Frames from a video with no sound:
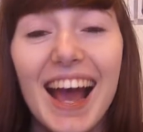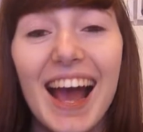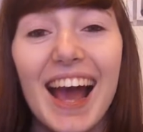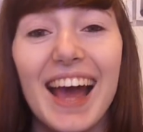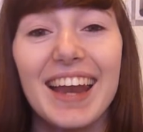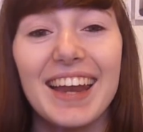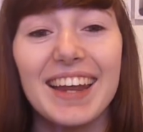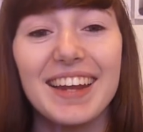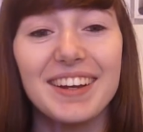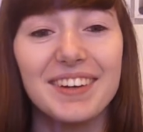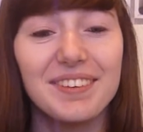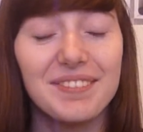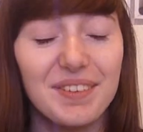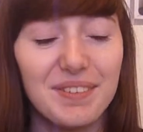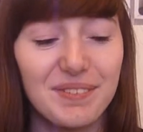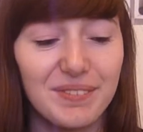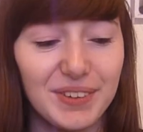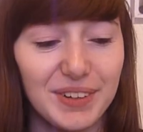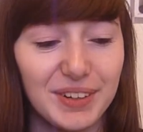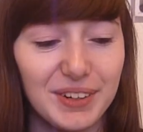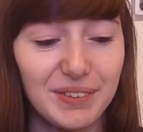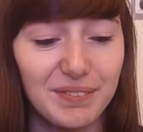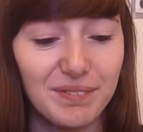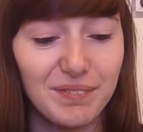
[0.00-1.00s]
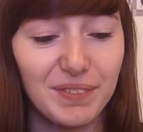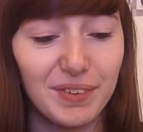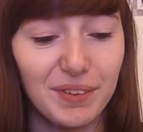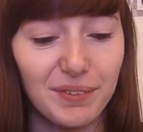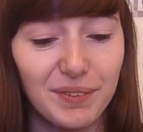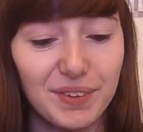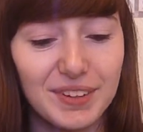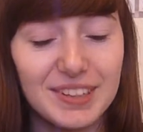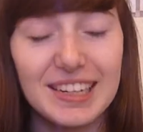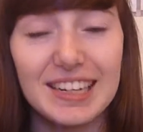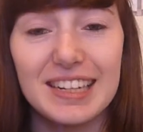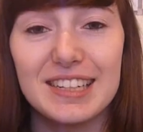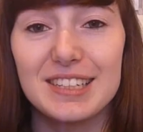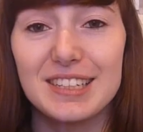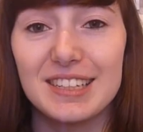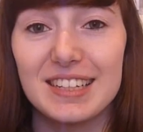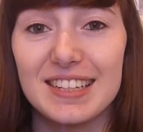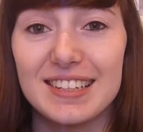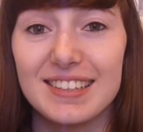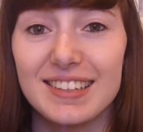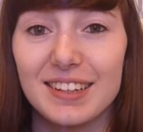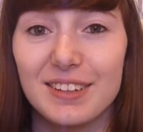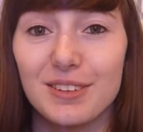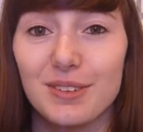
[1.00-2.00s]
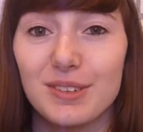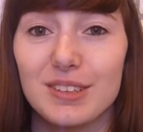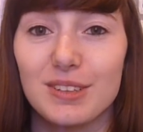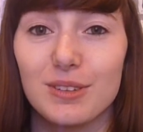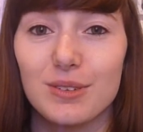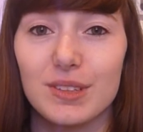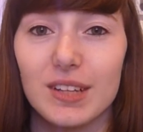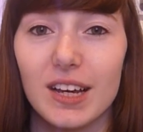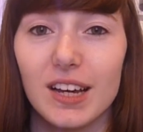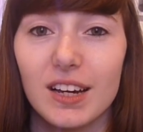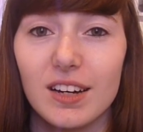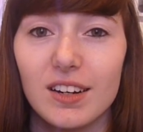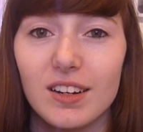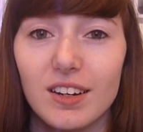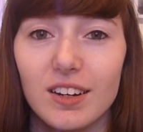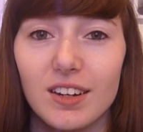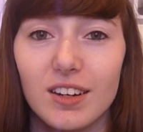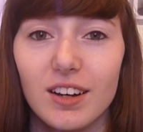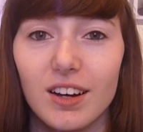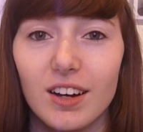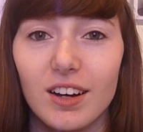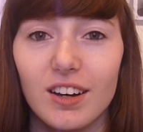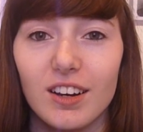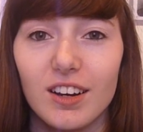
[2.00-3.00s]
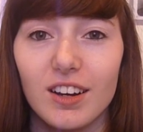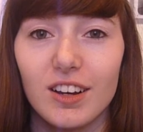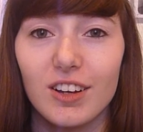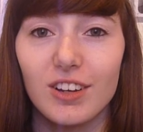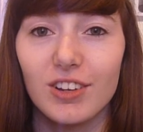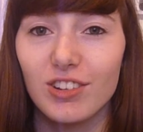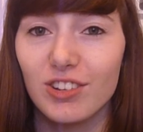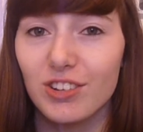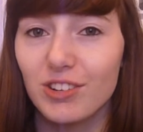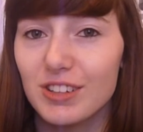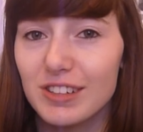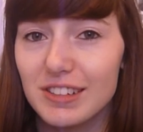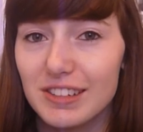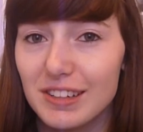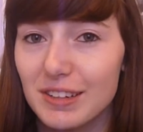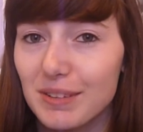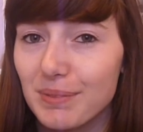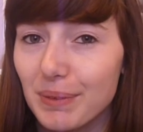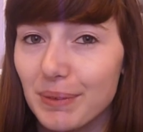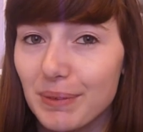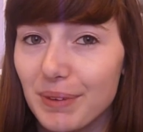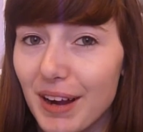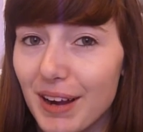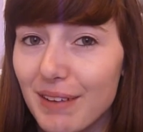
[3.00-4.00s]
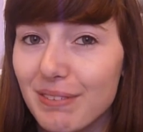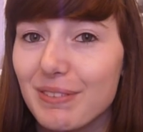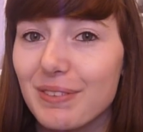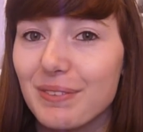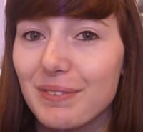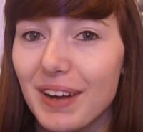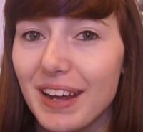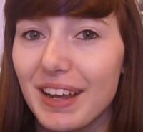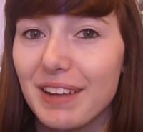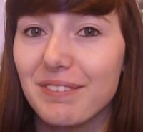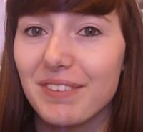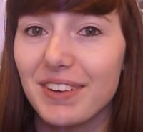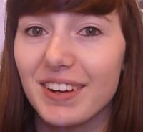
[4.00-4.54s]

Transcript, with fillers: and then I remember um, one day he said to us, he was like, are you sure it's going to be worth the wait?